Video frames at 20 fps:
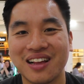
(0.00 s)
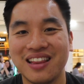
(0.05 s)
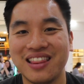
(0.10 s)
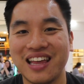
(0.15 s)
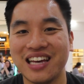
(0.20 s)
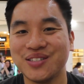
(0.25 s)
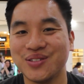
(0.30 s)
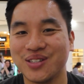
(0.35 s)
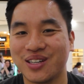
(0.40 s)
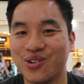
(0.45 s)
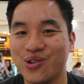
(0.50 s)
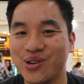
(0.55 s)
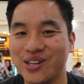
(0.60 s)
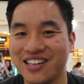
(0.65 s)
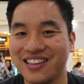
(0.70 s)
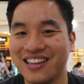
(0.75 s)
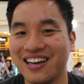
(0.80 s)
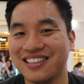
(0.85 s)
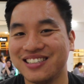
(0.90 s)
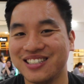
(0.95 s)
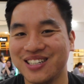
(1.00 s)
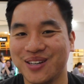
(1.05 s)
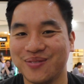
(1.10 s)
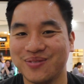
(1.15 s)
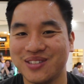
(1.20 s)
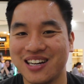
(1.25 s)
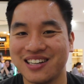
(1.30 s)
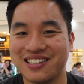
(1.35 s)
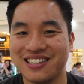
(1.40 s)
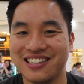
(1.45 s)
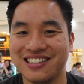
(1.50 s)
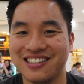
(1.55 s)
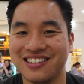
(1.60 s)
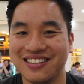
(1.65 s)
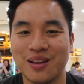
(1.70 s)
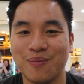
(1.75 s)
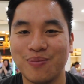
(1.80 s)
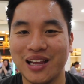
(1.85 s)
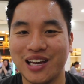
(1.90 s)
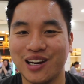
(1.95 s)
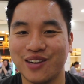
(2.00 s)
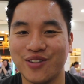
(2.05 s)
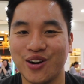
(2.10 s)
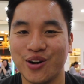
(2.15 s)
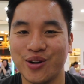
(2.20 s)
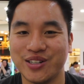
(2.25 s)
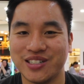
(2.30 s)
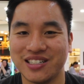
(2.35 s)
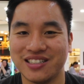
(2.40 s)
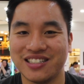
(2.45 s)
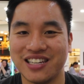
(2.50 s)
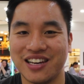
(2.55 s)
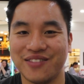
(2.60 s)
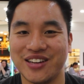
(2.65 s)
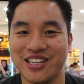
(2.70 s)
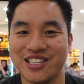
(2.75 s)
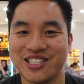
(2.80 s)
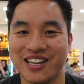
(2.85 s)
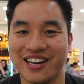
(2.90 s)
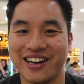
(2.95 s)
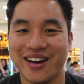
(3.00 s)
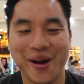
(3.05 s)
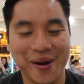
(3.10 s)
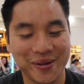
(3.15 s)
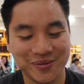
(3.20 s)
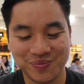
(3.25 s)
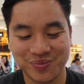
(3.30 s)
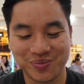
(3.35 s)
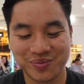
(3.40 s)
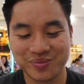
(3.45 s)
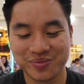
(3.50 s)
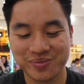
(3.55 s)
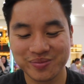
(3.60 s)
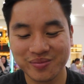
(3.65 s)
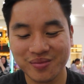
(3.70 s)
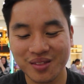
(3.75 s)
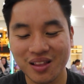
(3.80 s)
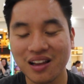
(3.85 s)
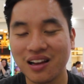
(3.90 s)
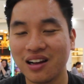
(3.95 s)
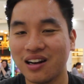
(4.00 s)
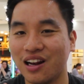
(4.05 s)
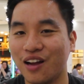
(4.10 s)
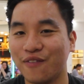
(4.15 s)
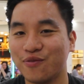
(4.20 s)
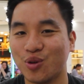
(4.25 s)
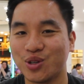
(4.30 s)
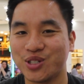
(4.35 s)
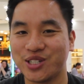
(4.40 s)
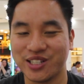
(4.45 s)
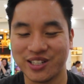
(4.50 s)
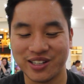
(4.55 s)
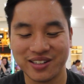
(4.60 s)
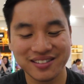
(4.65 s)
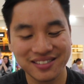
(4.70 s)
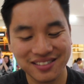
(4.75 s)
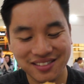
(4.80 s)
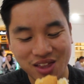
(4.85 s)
Thanks for coining that term, Duncan, on the Plate of Origin TV show. Loved watching you.